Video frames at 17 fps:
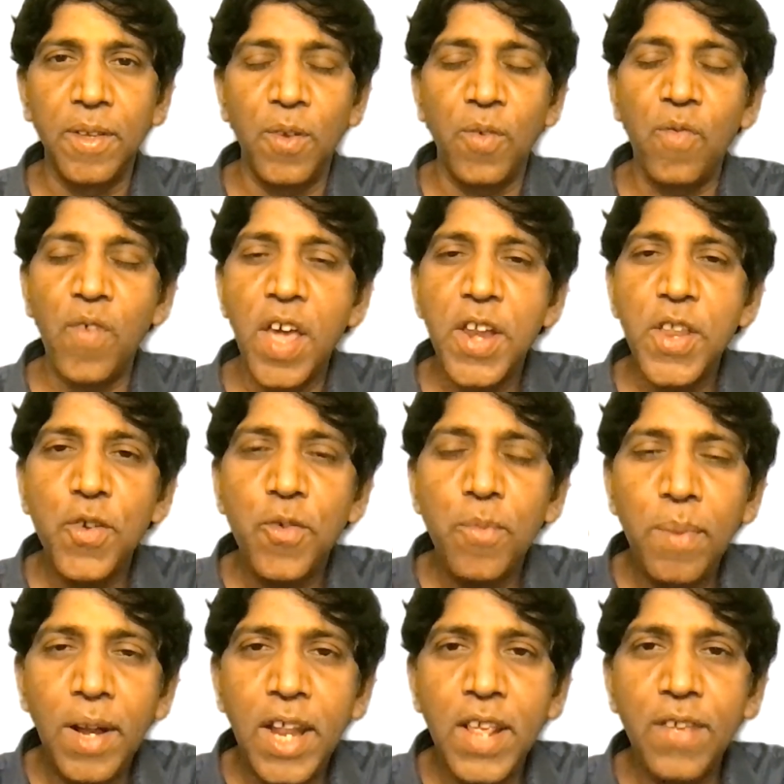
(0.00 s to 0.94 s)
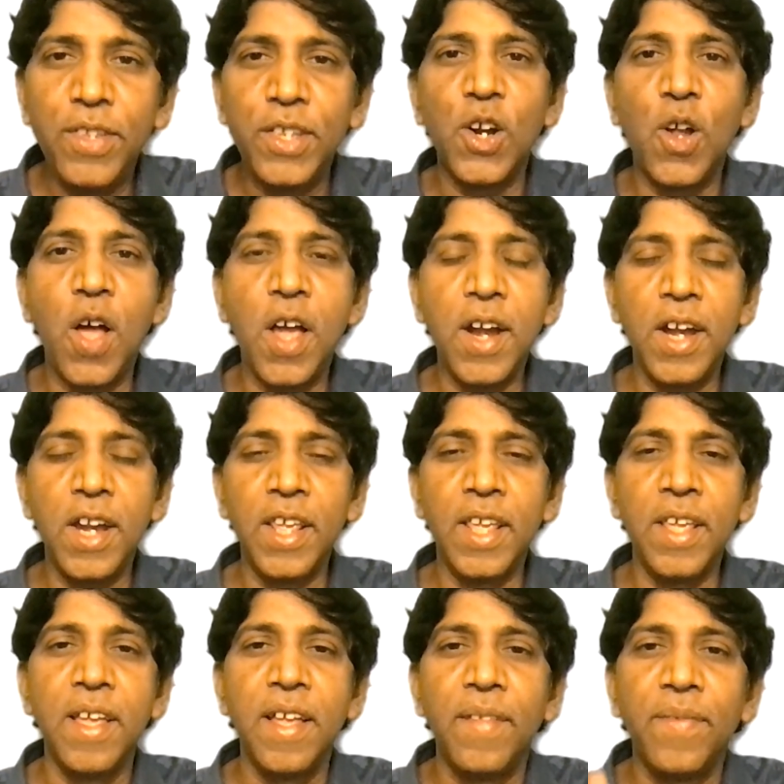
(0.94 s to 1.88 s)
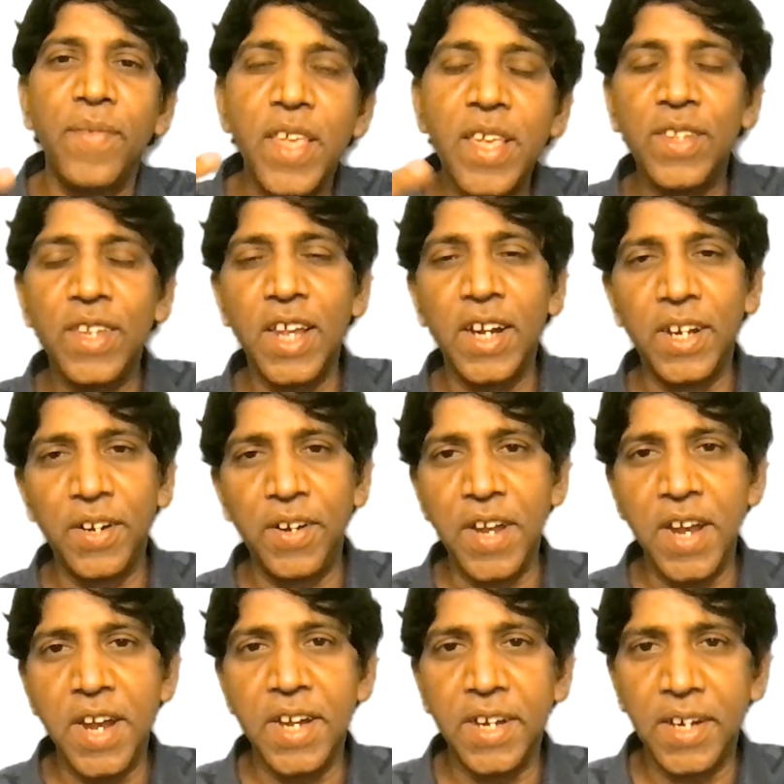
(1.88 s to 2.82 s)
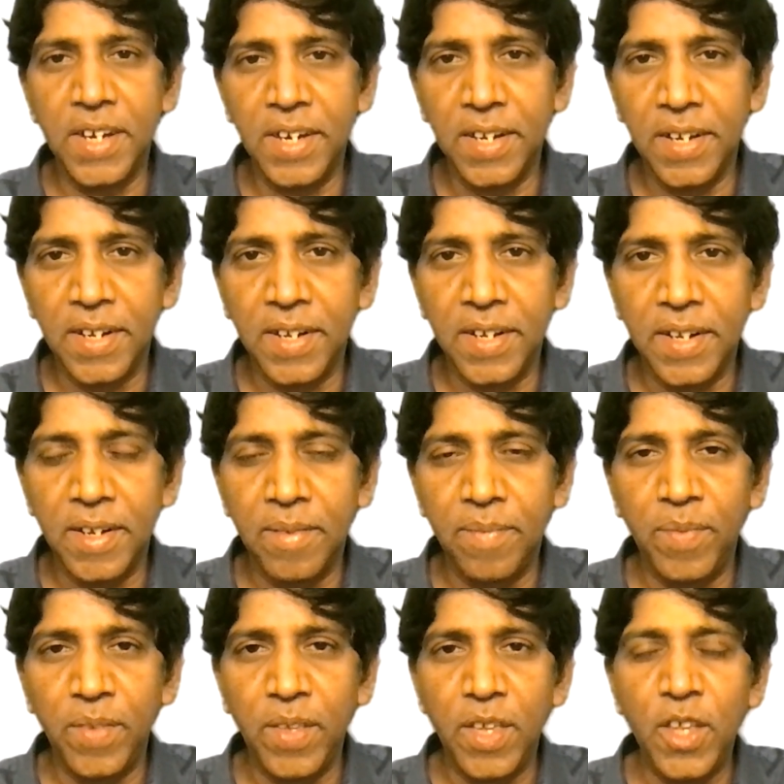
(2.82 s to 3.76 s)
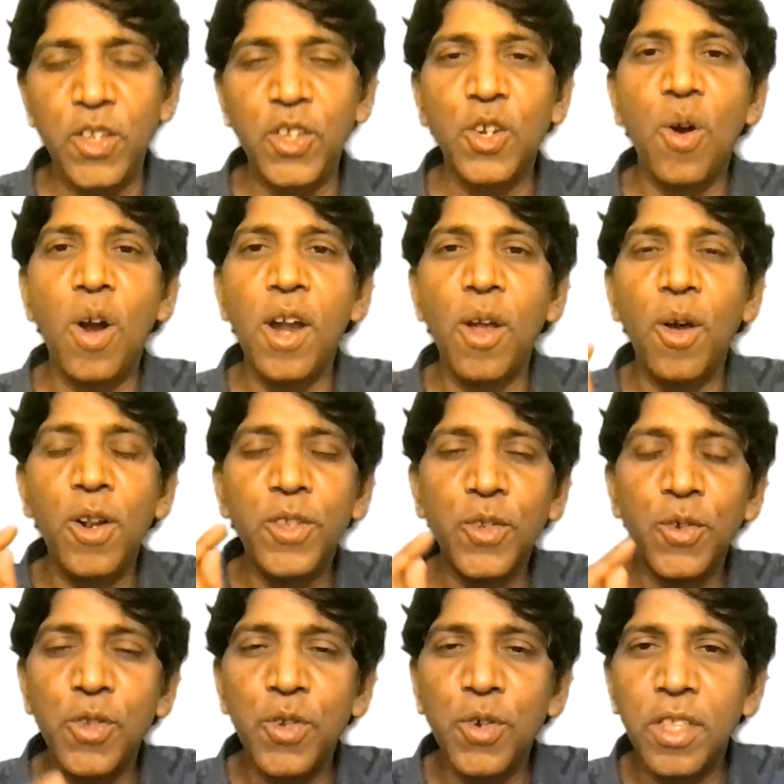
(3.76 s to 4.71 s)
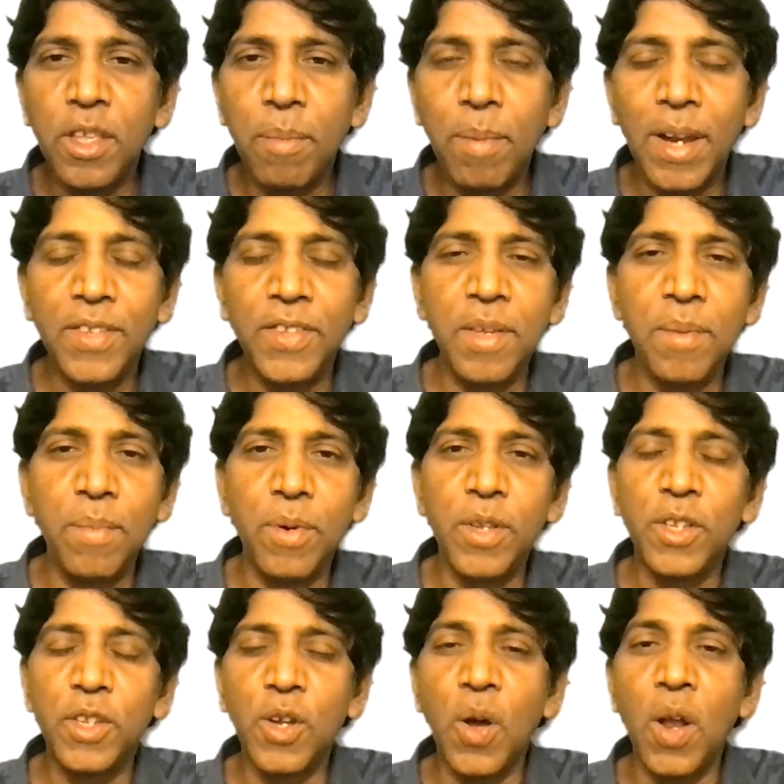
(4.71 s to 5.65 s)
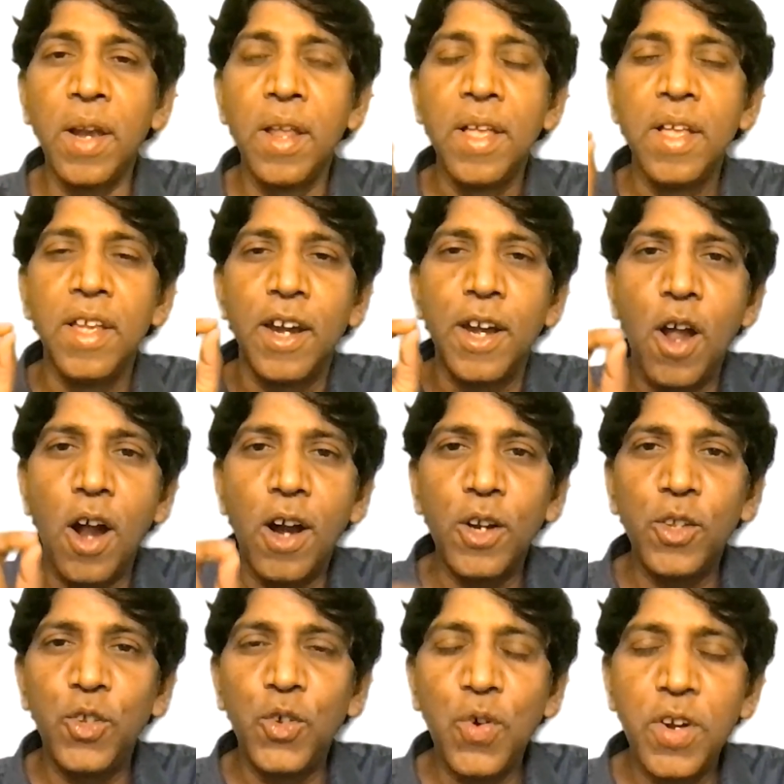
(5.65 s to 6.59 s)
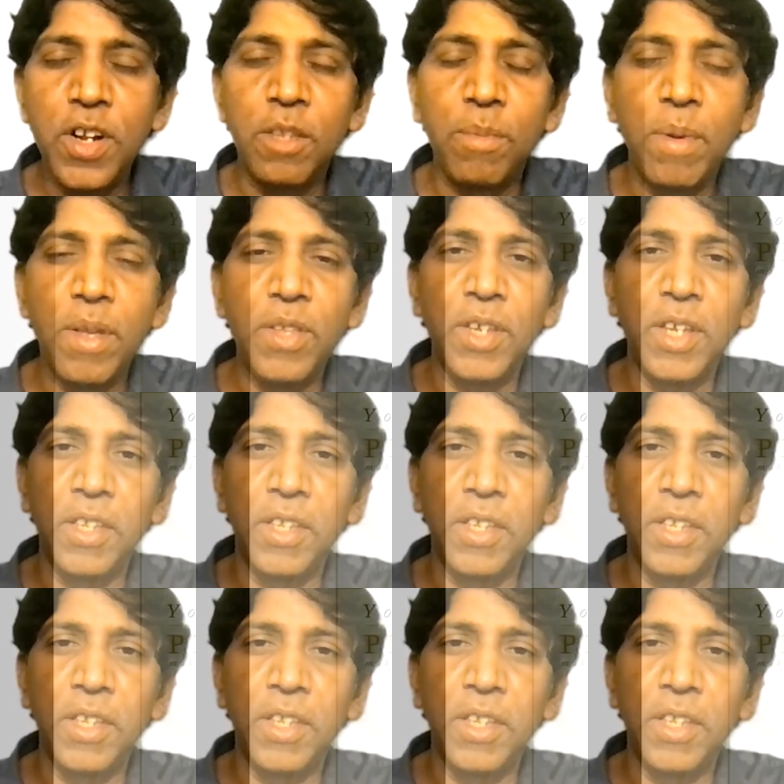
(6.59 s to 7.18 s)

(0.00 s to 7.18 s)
When you believe strongly, things get created. It's called also, you are the placebo. It's called, Dr. Joe Dispenza